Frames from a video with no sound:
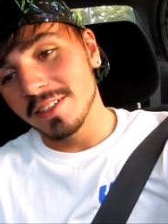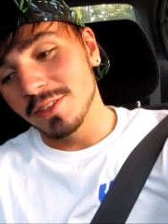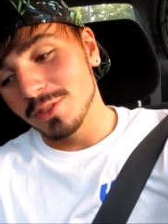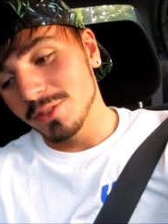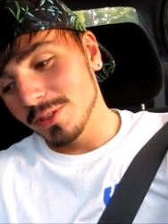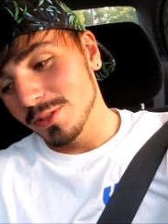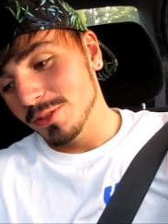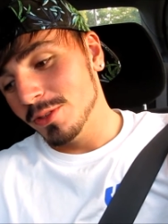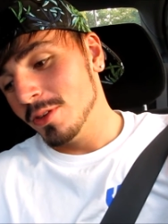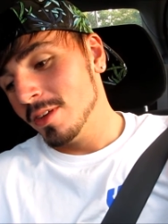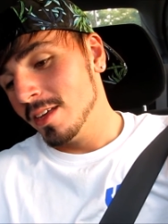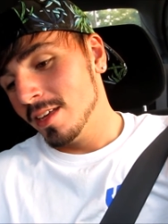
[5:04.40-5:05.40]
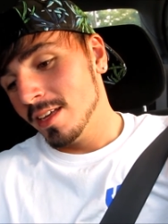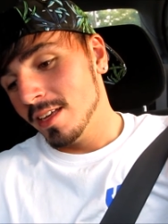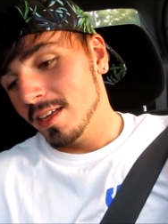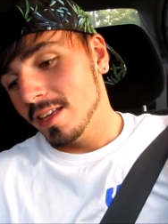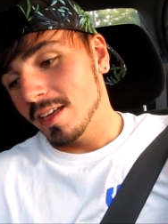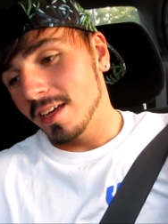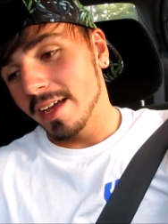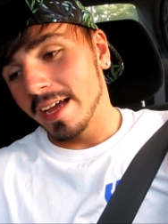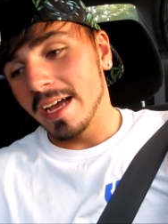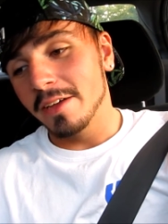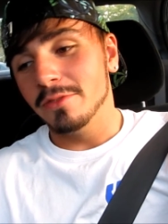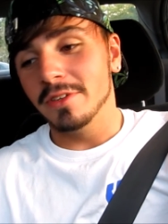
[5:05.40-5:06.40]
used to.
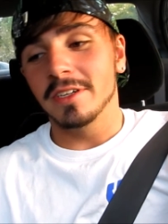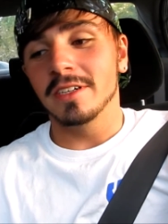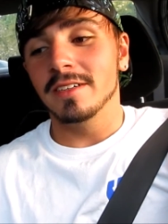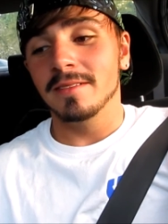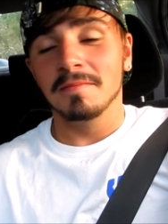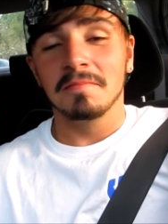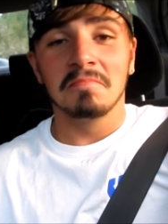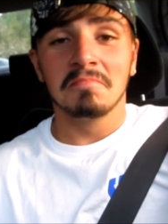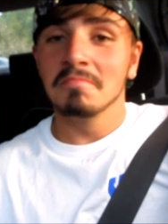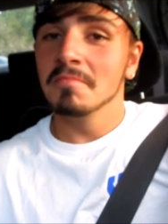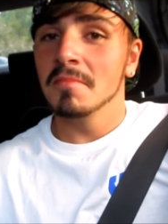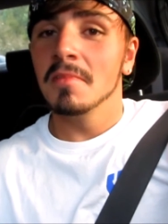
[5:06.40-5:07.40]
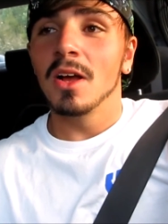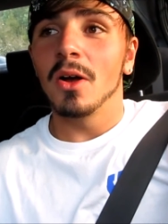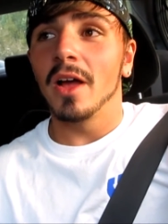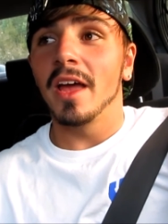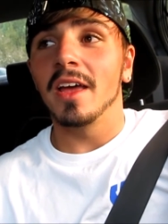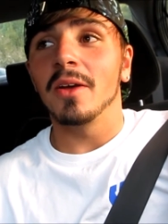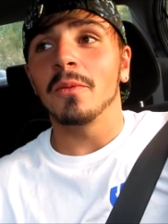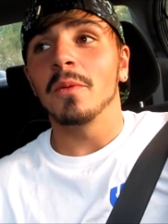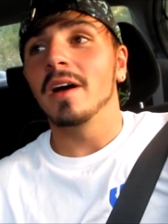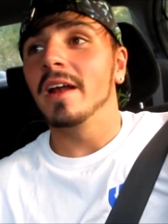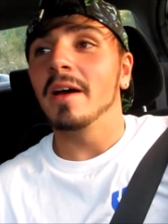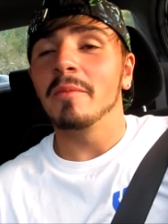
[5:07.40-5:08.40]
I figure, hey,
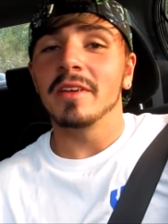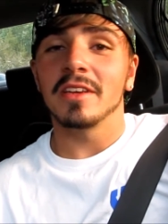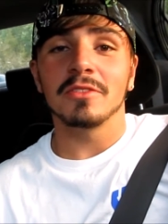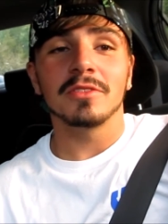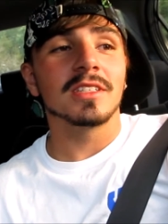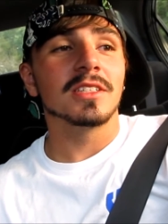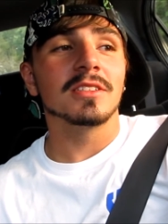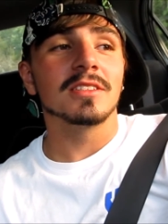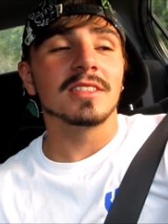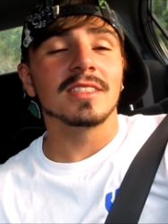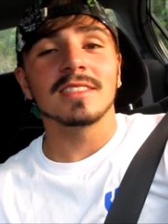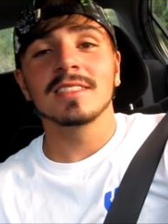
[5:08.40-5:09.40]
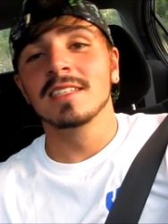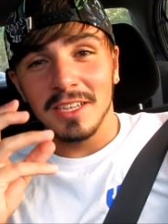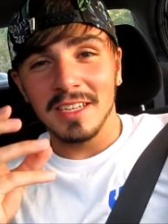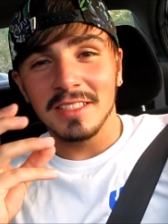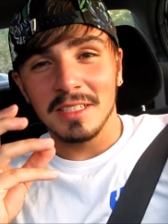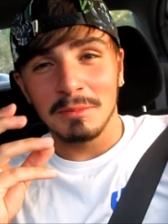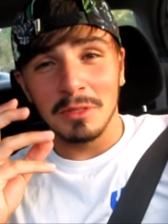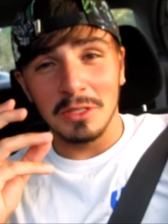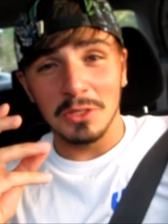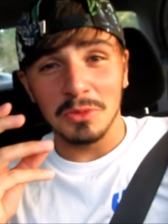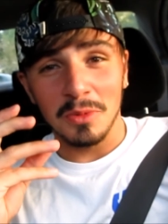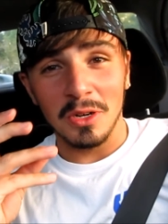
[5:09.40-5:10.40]
why not make a video of this? Take something
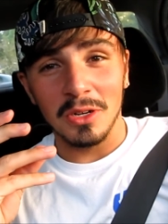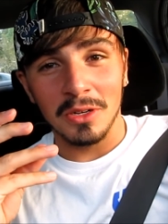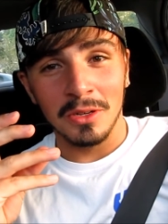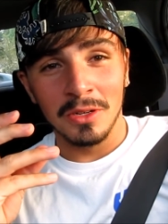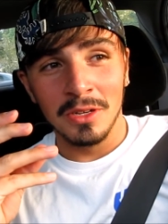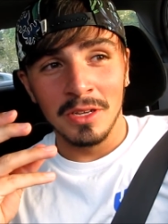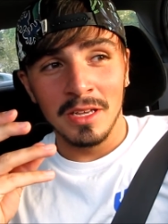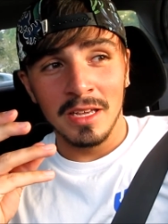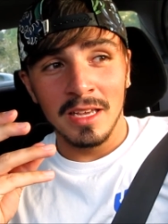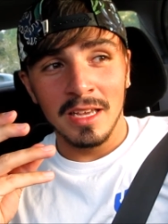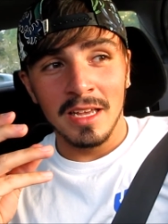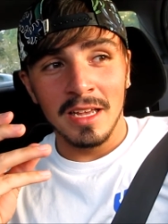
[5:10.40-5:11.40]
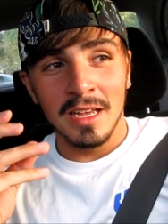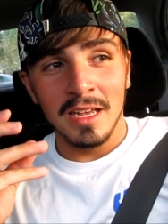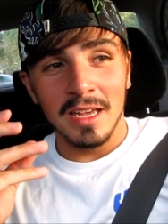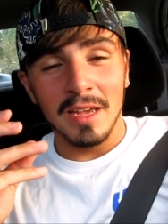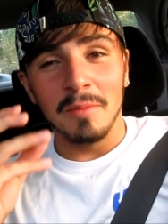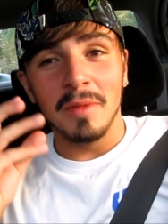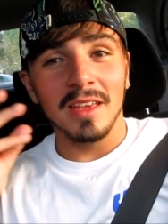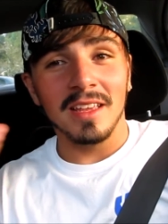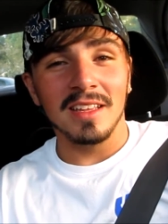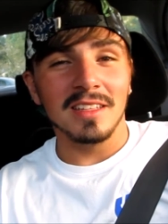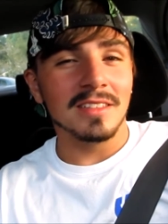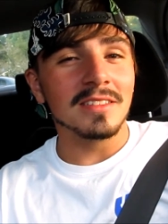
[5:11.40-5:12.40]
small and make
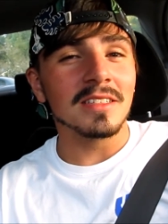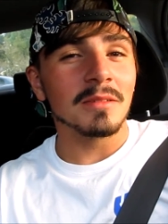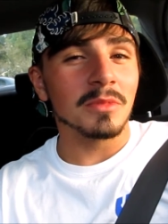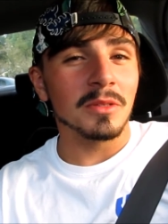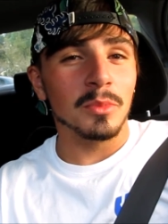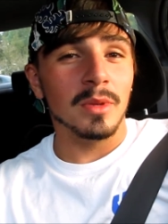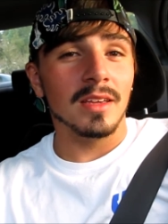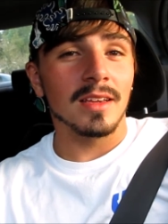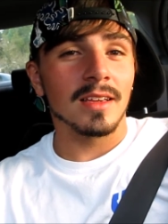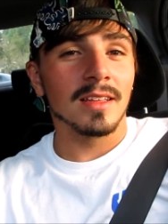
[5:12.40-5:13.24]
it into something big.